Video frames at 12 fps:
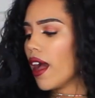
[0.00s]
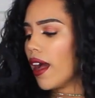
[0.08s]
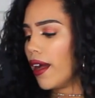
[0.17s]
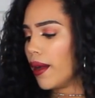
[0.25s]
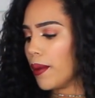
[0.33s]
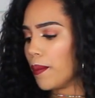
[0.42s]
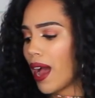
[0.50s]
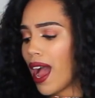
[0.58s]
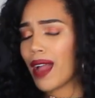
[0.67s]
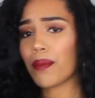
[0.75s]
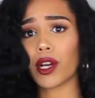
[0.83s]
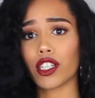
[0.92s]

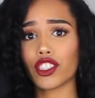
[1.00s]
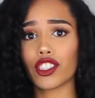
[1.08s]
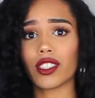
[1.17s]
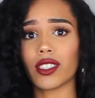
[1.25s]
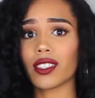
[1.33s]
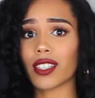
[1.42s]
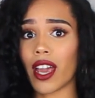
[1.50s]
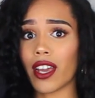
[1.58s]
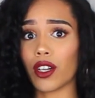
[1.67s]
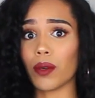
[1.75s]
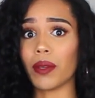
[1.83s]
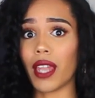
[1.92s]
I purchased this
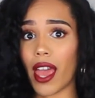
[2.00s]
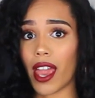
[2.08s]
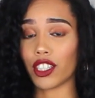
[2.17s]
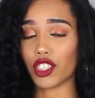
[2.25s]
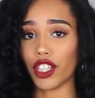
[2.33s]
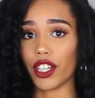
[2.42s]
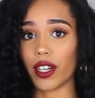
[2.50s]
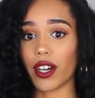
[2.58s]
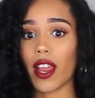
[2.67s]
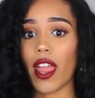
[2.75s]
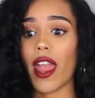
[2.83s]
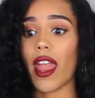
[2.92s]
item last
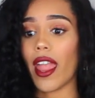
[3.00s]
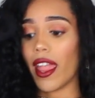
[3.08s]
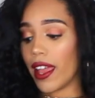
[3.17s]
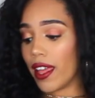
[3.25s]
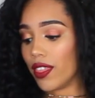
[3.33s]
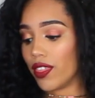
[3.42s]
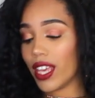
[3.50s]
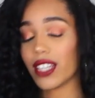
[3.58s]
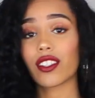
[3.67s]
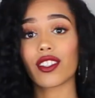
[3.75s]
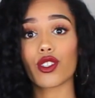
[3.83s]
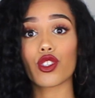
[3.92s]
year and they
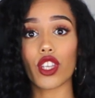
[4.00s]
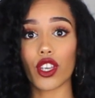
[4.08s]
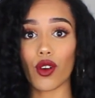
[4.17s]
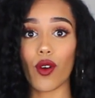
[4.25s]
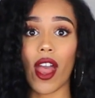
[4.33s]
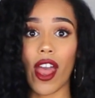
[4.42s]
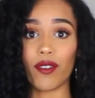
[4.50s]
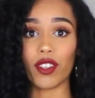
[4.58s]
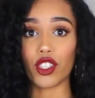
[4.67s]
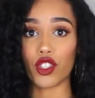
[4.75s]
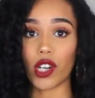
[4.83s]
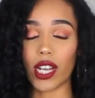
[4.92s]
still have
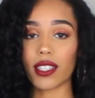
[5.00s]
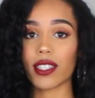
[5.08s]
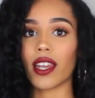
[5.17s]
this dress.